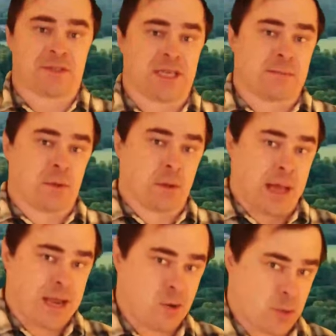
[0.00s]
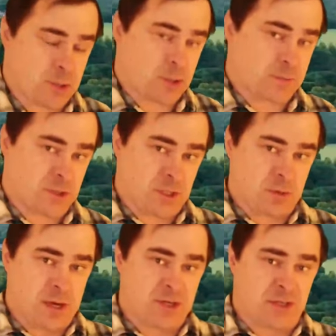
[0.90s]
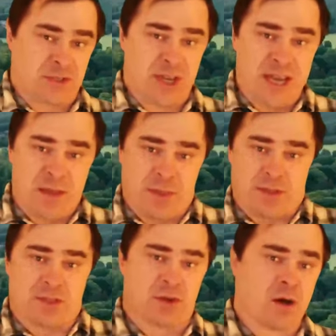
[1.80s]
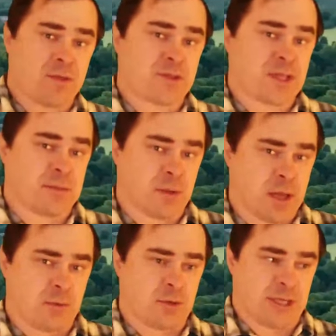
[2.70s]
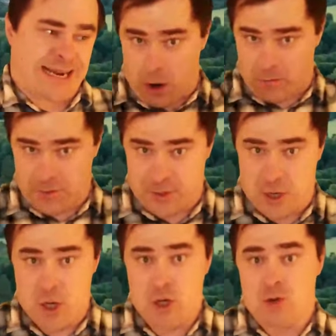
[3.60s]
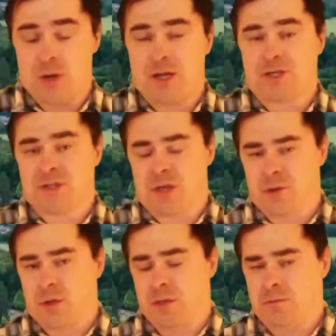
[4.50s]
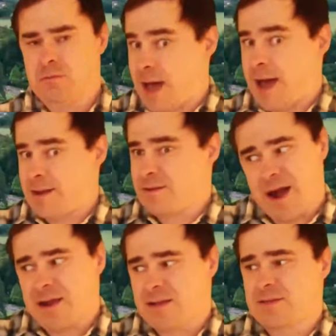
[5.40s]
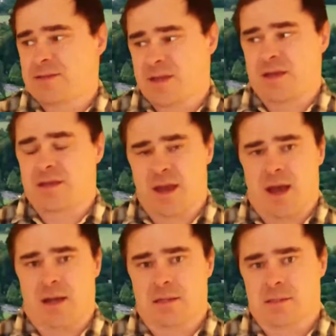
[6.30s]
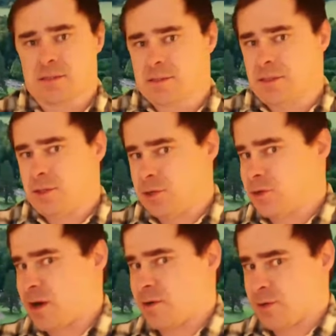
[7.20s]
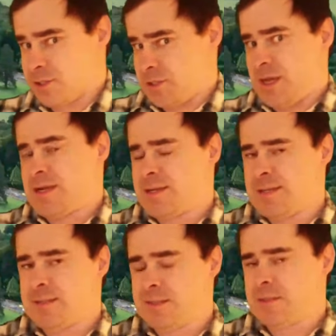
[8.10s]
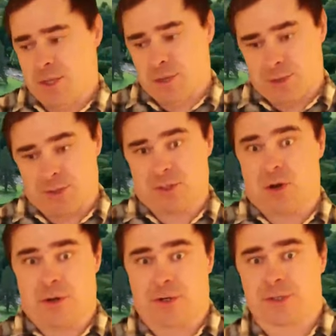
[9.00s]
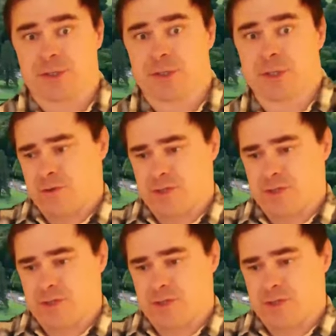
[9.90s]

the same language over generations that's not the same language of the new nation that you're in, that I could say, yeah, you're Irish in that case. You're Scottish. You're